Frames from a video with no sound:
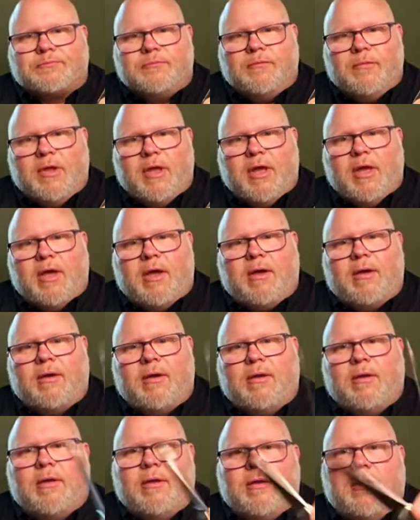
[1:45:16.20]
yeah,
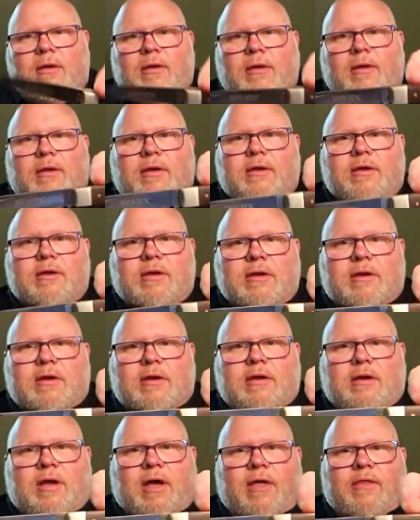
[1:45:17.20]

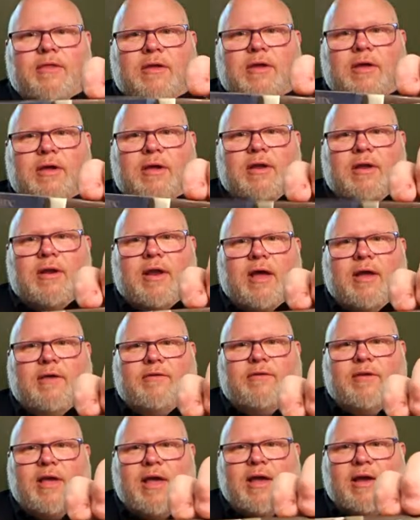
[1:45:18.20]
got the
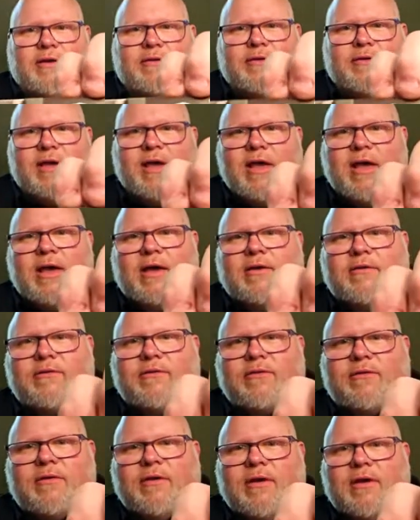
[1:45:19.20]
nice
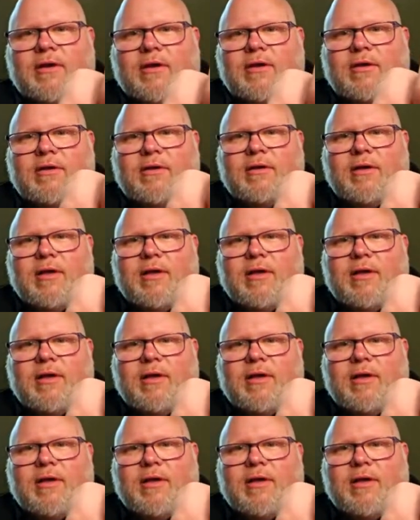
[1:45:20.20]
XX